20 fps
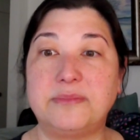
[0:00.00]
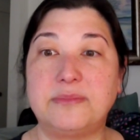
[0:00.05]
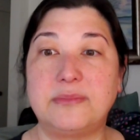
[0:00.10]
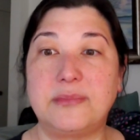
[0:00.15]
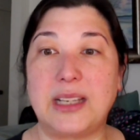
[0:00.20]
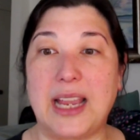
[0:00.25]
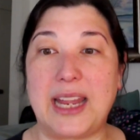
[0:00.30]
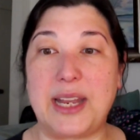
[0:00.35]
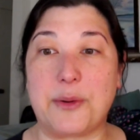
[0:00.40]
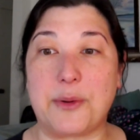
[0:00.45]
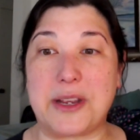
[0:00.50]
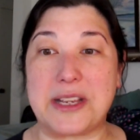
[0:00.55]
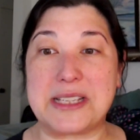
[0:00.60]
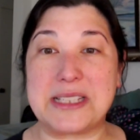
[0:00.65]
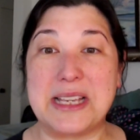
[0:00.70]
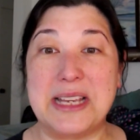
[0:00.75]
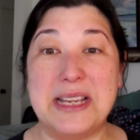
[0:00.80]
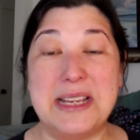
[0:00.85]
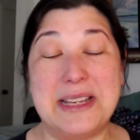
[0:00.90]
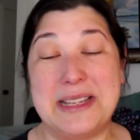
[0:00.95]
anyways,
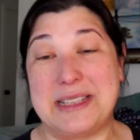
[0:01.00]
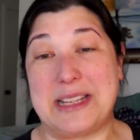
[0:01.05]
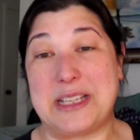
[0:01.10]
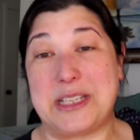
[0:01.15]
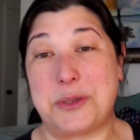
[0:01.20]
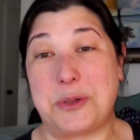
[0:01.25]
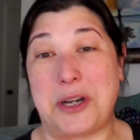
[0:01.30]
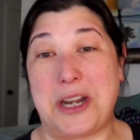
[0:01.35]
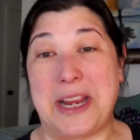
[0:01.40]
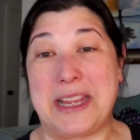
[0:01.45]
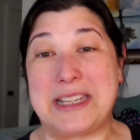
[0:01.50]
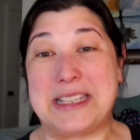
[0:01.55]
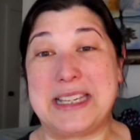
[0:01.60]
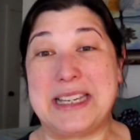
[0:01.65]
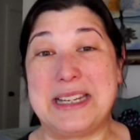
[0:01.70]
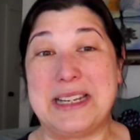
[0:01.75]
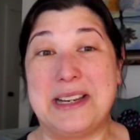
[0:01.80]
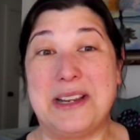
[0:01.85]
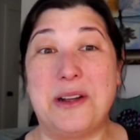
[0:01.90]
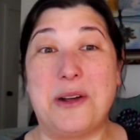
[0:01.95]
that's where I
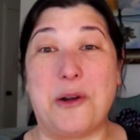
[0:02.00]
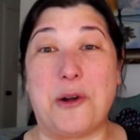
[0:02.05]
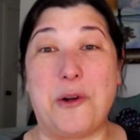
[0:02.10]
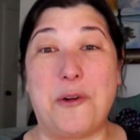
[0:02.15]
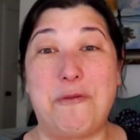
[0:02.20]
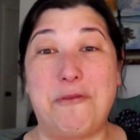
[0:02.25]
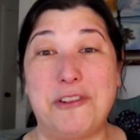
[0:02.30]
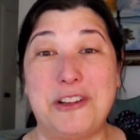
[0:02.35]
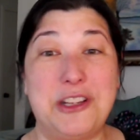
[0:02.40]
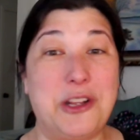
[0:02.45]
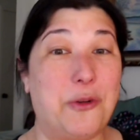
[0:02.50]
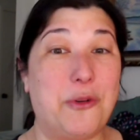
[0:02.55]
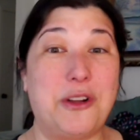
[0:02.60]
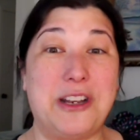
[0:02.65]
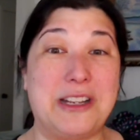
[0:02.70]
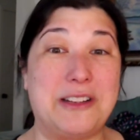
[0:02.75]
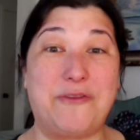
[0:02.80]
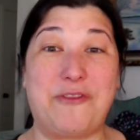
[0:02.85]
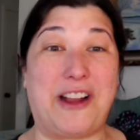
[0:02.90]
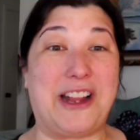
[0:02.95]
sit. Hopefully, no
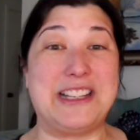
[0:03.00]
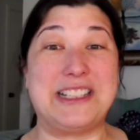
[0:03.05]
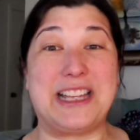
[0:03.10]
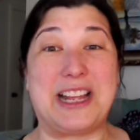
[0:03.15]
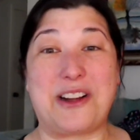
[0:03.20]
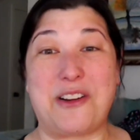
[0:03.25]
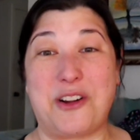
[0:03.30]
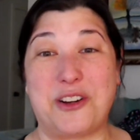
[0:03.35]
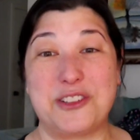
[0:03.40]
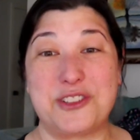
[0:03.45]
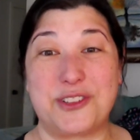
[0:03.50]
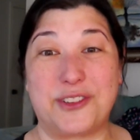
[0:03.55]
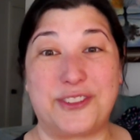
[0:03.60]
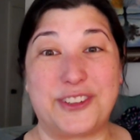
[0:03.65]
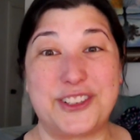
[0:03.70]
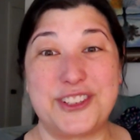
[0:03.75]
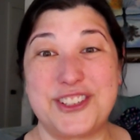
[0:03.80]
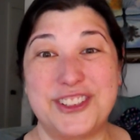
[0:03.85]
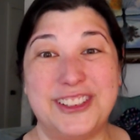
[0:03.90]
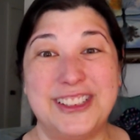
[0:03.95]
one finds that
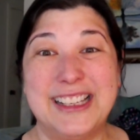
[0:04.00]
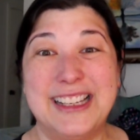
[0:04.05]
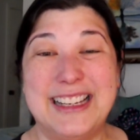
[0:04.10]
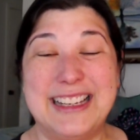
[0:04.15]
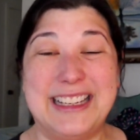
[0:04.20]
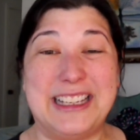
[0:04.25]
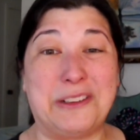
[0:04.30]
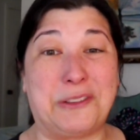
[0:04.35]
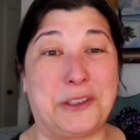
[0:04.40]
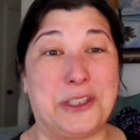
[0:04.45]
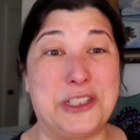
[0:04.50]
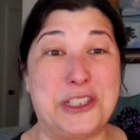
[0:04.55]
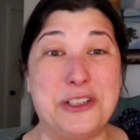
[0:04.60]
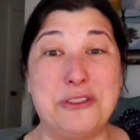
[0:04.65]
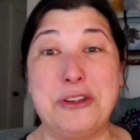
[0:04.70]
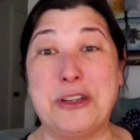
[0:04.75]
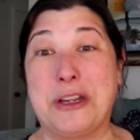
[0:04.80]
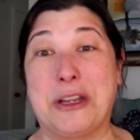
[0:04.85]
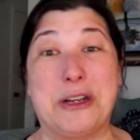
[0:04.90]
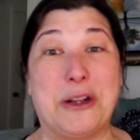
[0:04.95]
controversial. If you do,
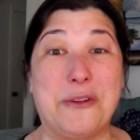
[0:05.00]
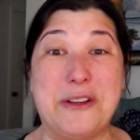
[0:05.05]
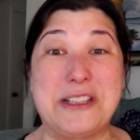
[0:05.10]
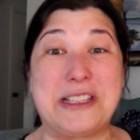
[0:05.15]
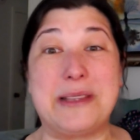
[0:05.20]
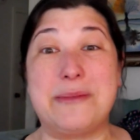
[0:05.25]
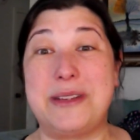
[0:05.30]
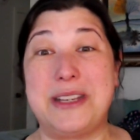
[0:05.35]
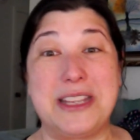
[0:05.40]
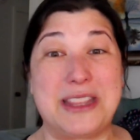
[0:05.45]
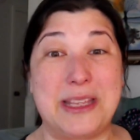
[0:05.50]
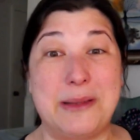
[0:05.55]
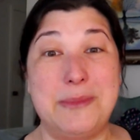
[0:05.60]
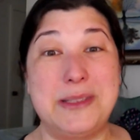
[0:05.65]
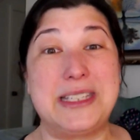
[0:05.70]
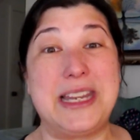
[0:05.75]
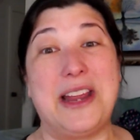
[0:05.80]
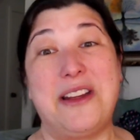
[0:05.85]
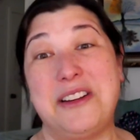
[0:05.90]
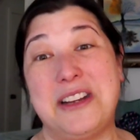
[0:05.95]
you can always give me a thumbs
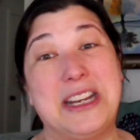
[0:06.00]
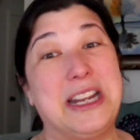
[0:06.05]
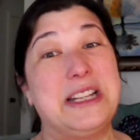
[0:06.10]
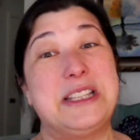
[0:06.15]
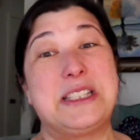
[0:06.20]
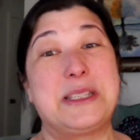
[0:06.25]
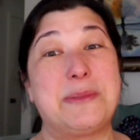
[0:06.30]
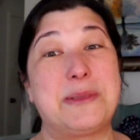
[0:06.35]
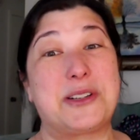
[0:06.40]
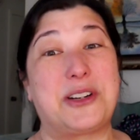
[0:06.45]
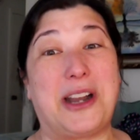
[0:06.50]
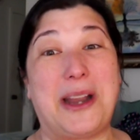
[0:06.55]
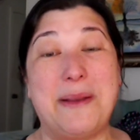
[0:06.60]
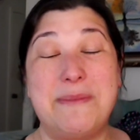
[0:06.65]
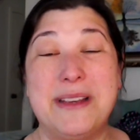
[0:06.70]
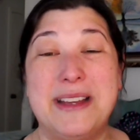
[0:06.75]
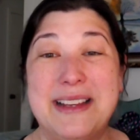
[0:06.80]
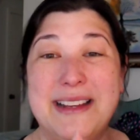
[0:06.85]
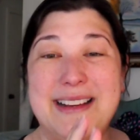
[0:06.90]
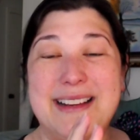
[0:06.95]
down and unsubscribe.
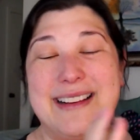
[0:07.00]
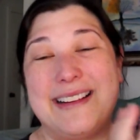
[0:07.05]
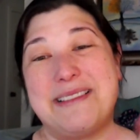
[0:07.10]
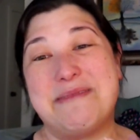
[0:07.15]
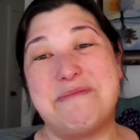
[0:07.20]
Um,